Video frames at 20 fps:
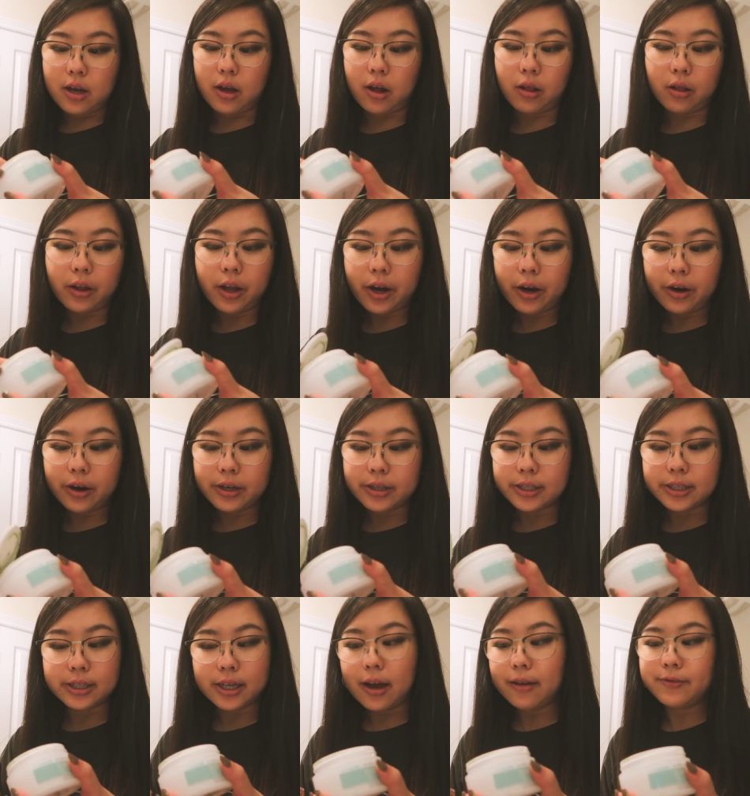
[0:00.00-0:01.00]
clear
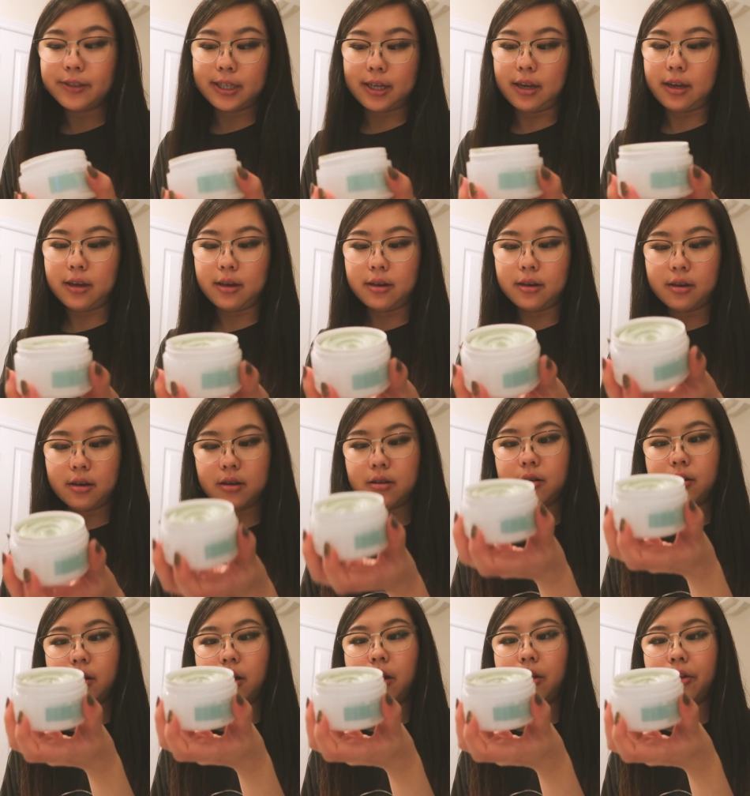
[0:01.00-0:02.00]
and soft skin,
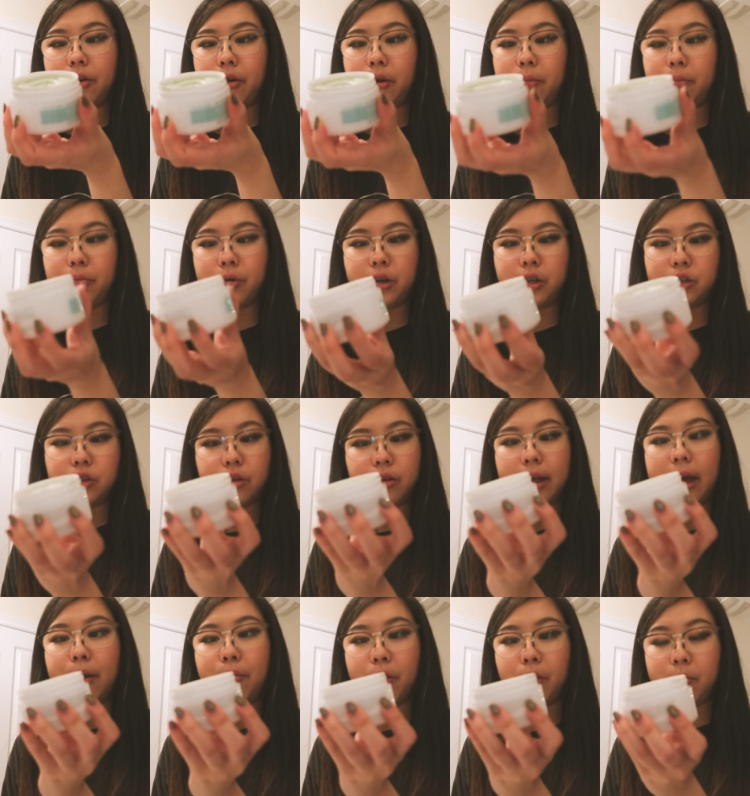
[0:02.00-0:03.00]
although I'm pretty sure
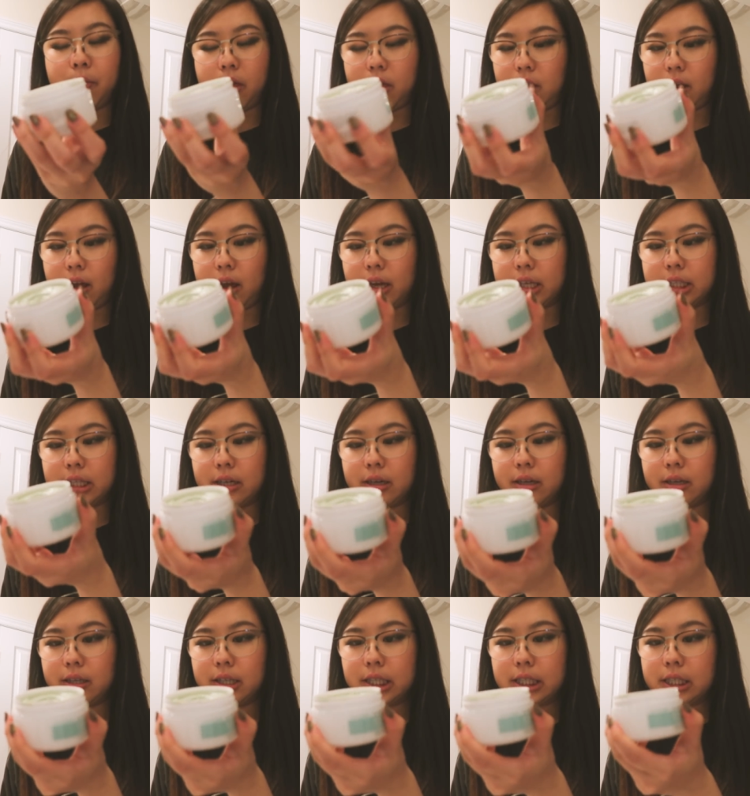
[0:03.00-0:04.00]
that won't be the case
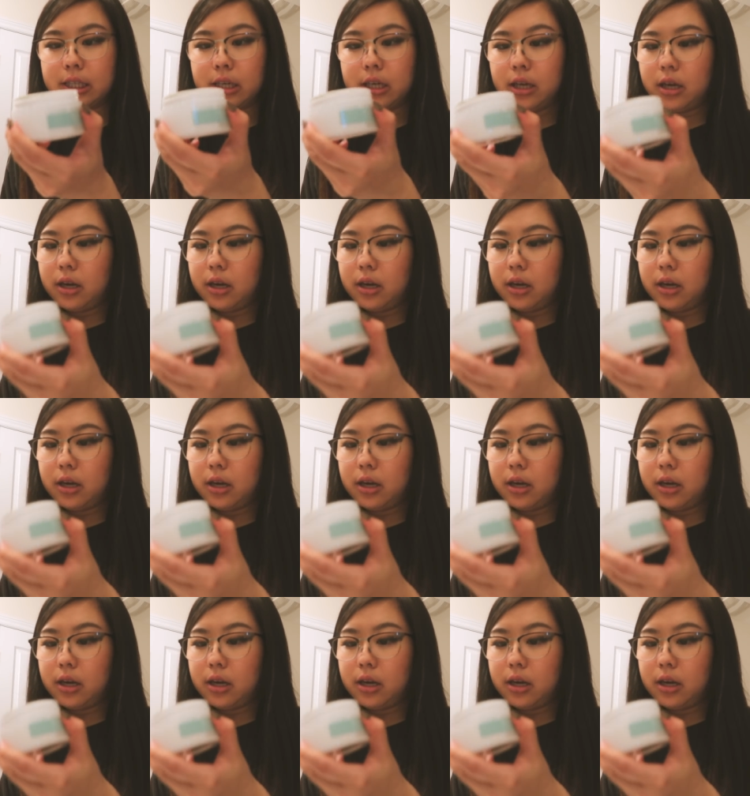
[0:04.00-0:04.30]
because